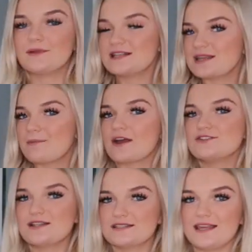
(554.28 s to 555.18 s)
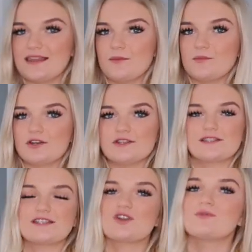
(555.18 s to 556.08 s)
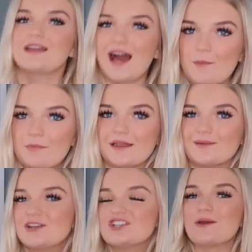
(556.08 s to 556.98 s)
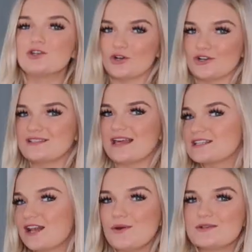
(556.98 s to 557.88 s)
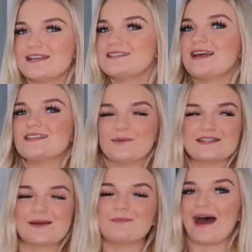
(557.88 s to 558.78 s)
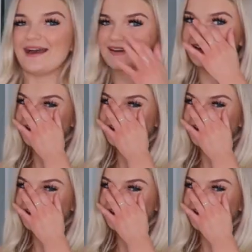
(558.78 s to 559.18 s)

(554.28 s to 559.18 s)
I'm going to step back so you can see them, because it's not really helping showing joggers this close, is it? So I'm going to stand back.